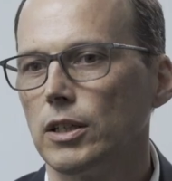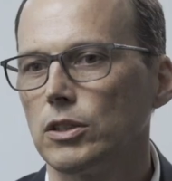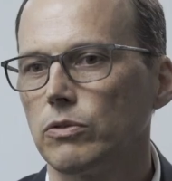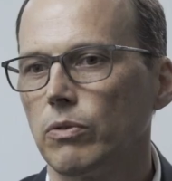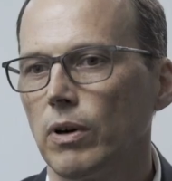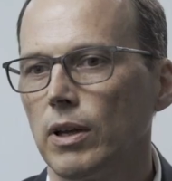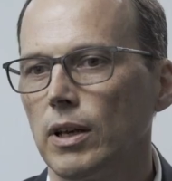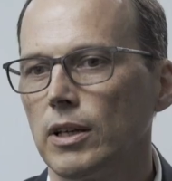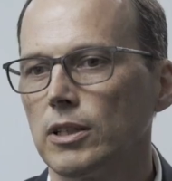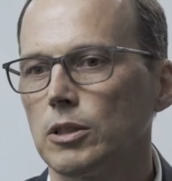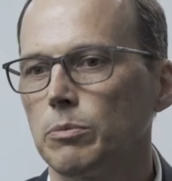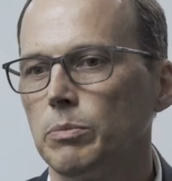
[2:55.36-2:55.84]

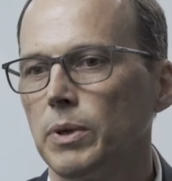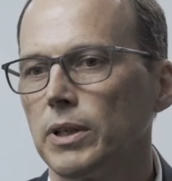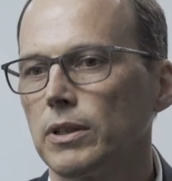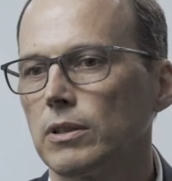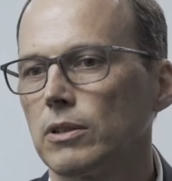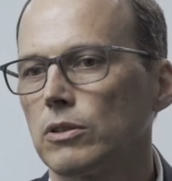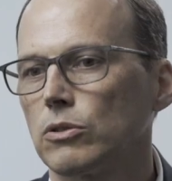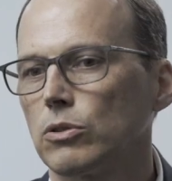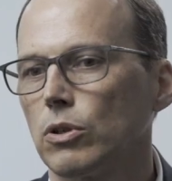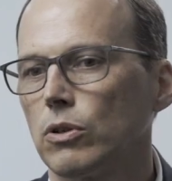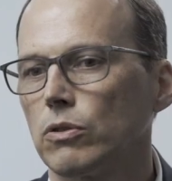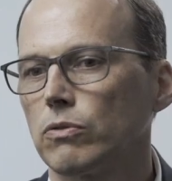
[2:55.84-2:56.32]
as well as
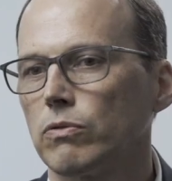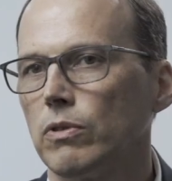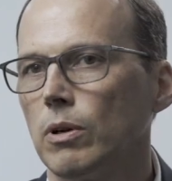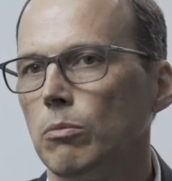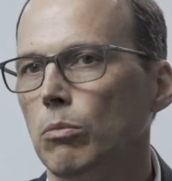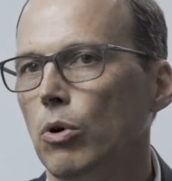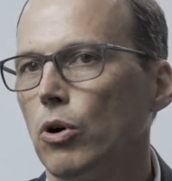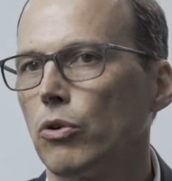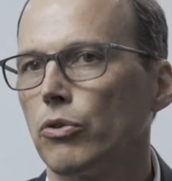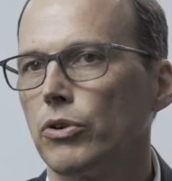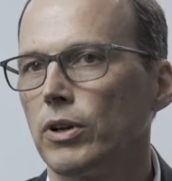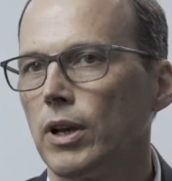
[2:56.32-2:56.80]
make the
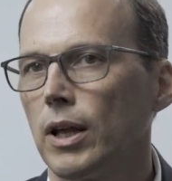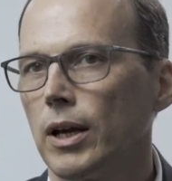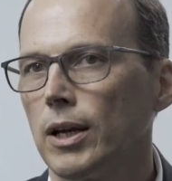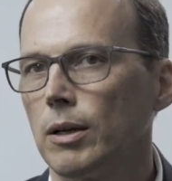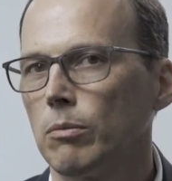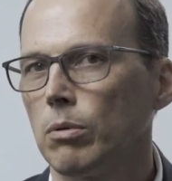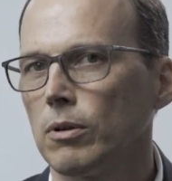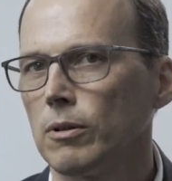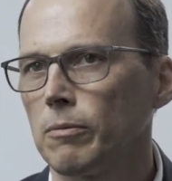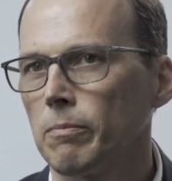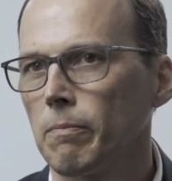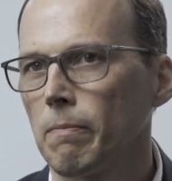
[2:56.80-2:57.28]
software more
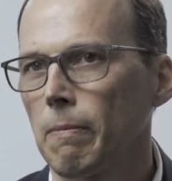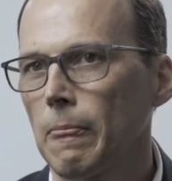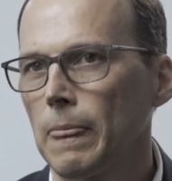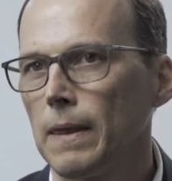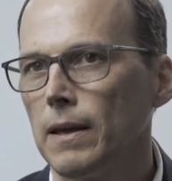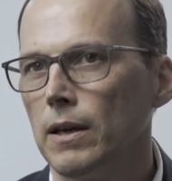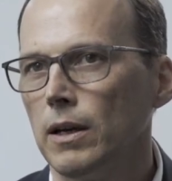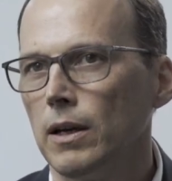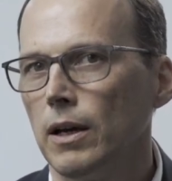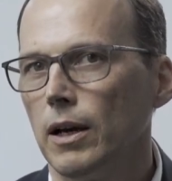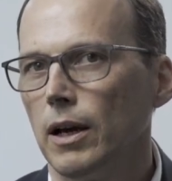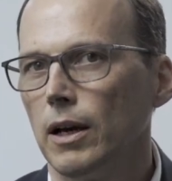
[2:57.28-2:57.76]
reliable.
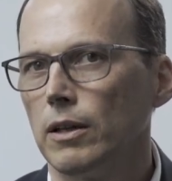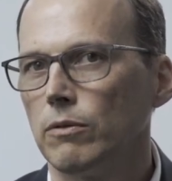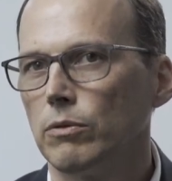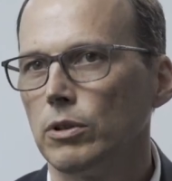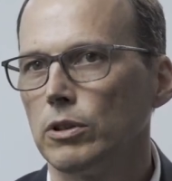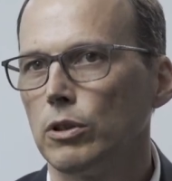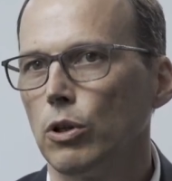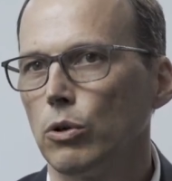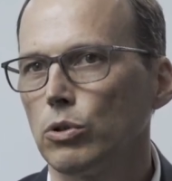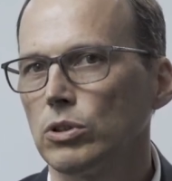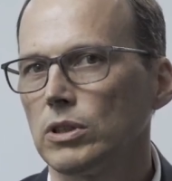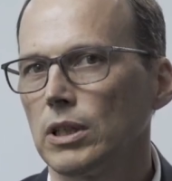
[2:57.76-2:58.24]
And
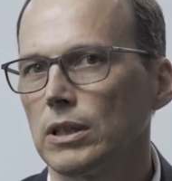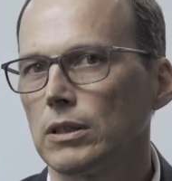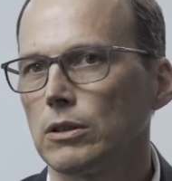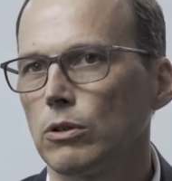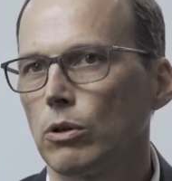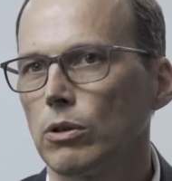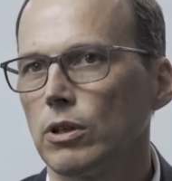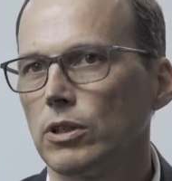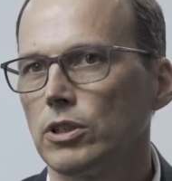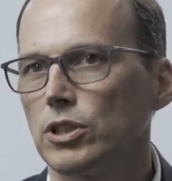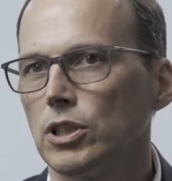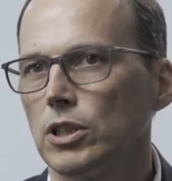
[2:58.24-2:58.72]
with those
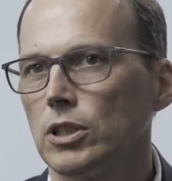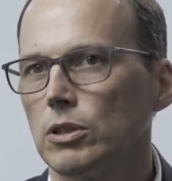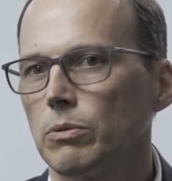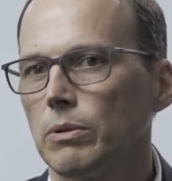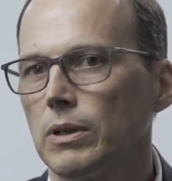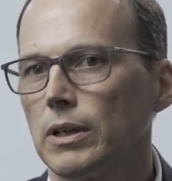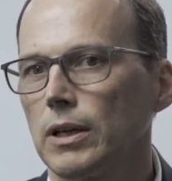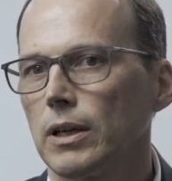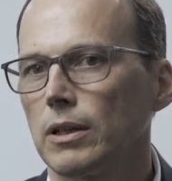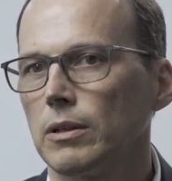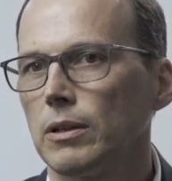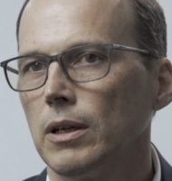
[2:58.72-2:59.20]
technologies,
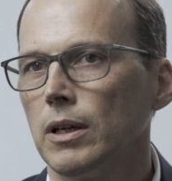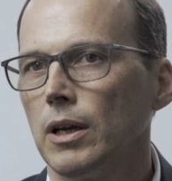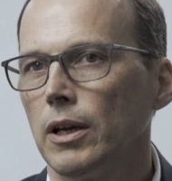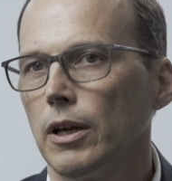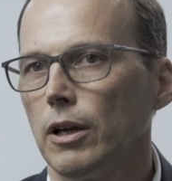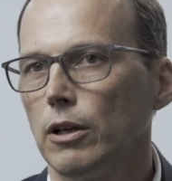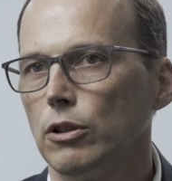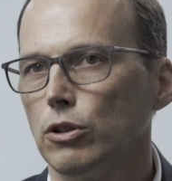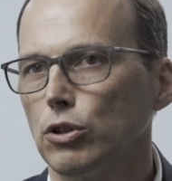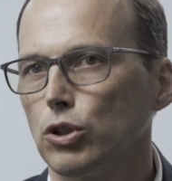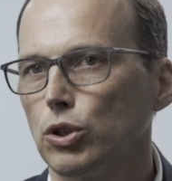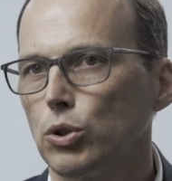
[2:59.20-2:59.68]
we can
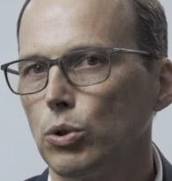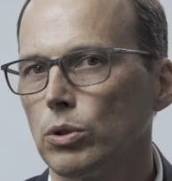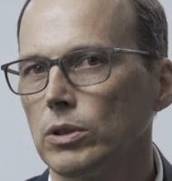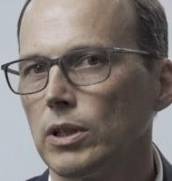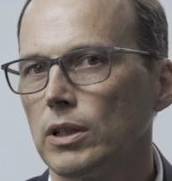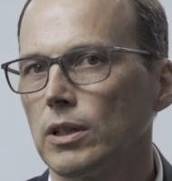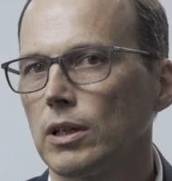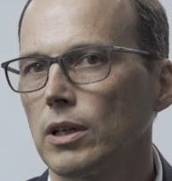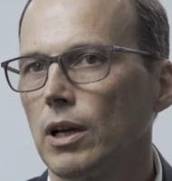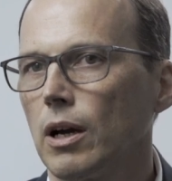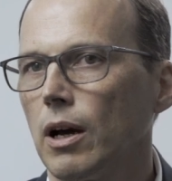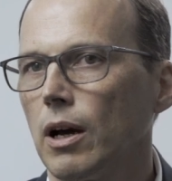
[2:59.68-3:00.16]
ensure that